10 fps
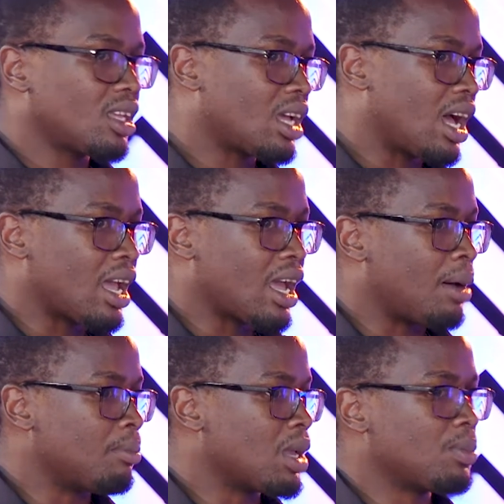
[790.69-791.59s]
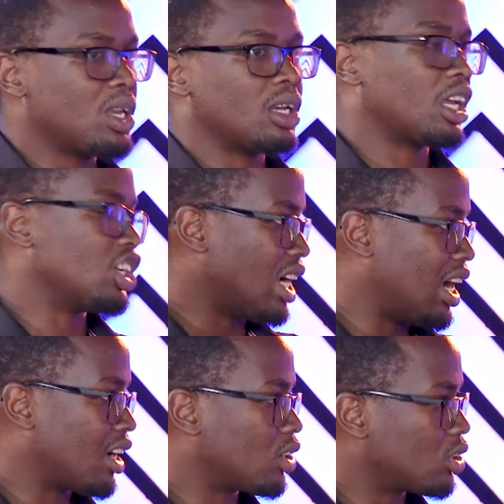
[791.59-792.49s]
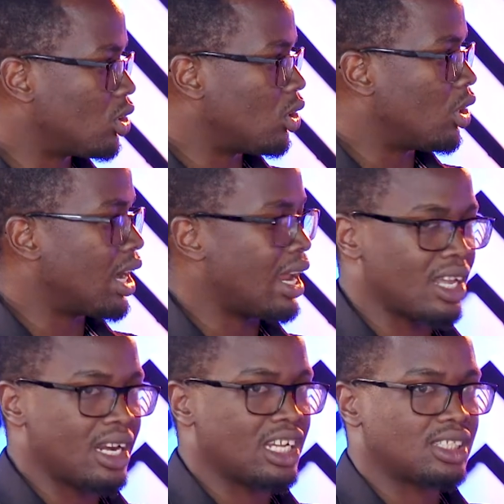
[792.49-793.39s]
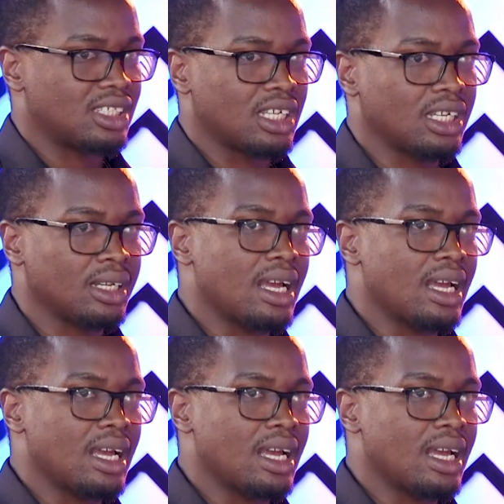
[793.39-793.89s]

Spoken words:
I am maybe in HR, and then I see